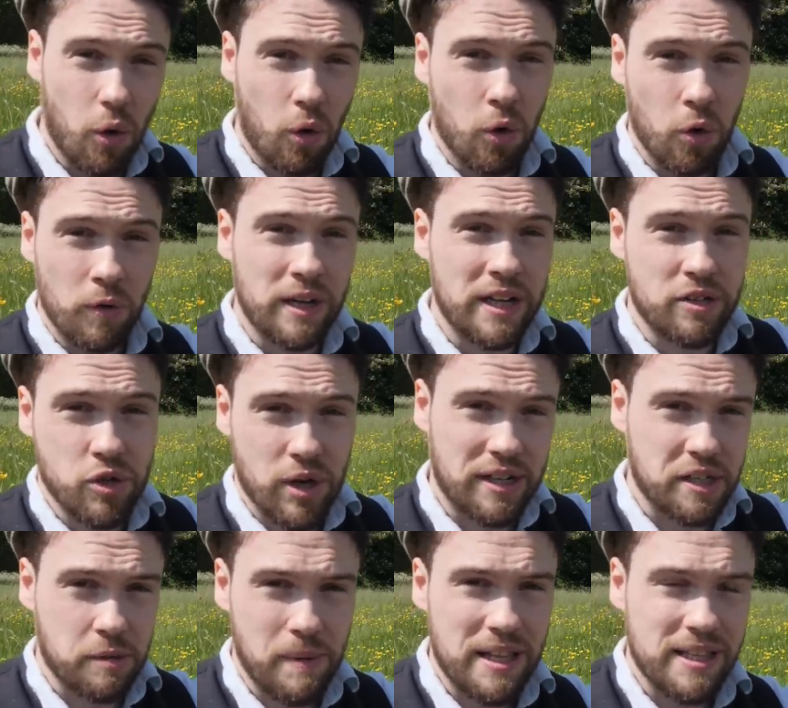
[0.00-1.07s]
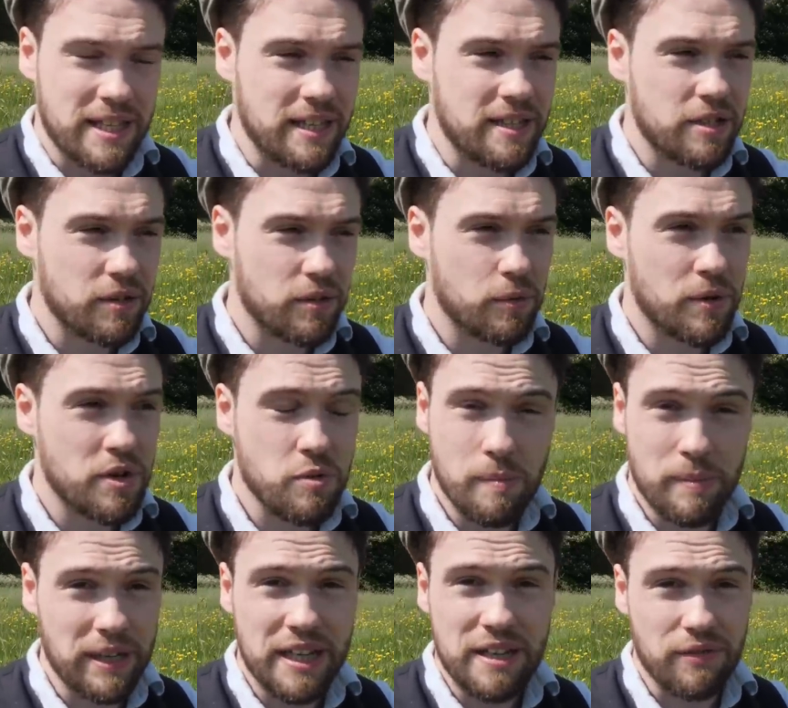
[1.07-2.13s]
orally transmitted, which we
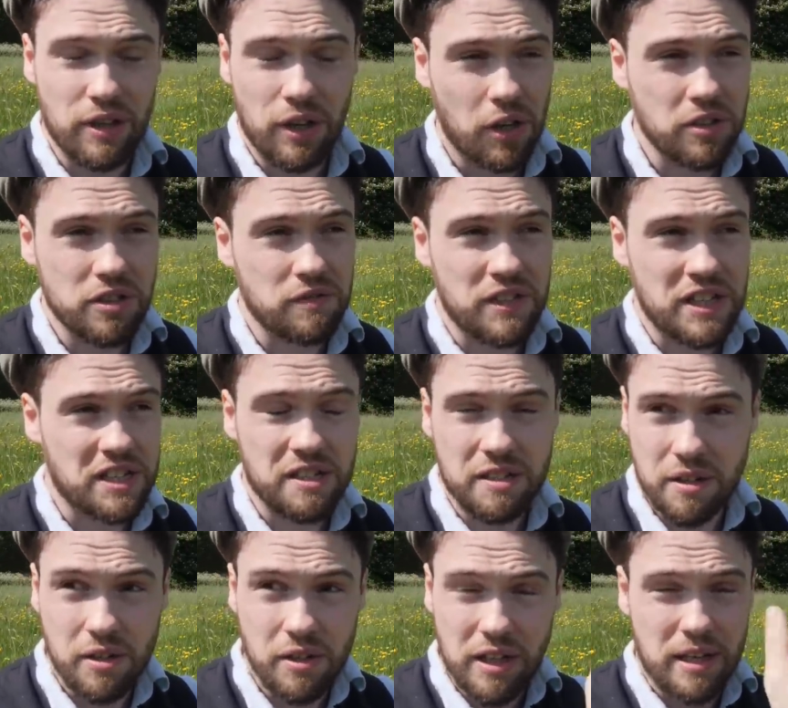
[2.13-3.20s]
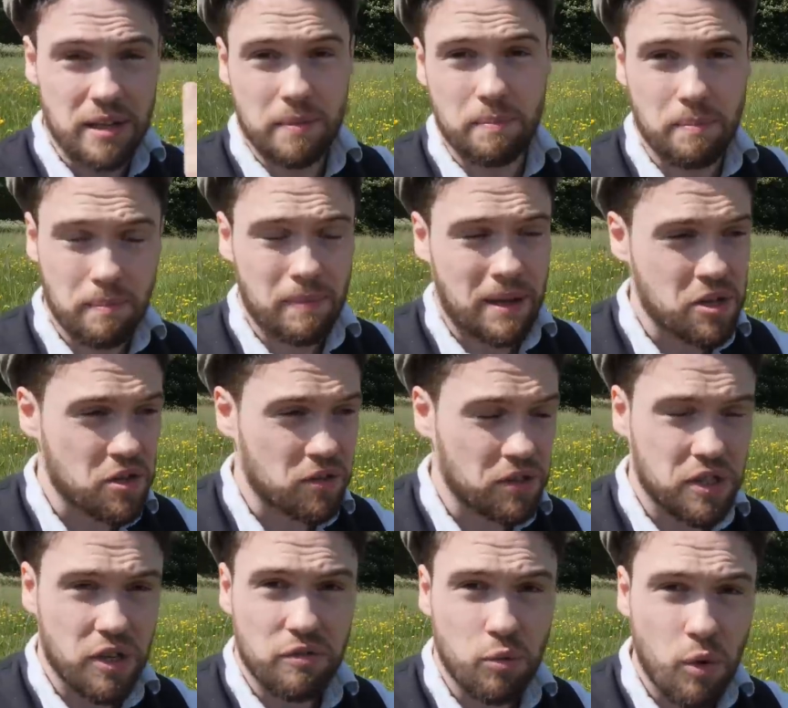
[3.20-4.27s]
believe a lot of this early magical
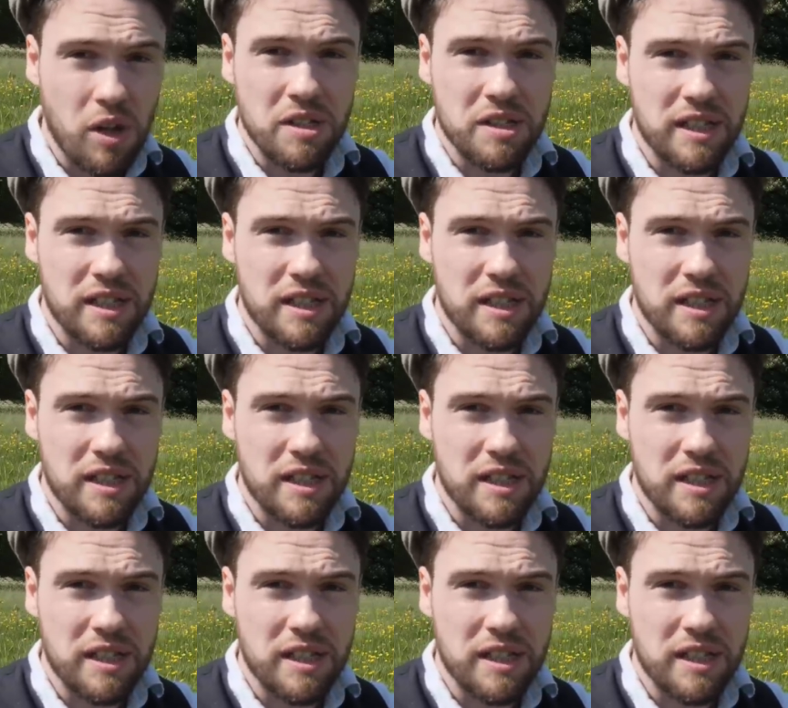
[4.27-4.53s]
stuff was.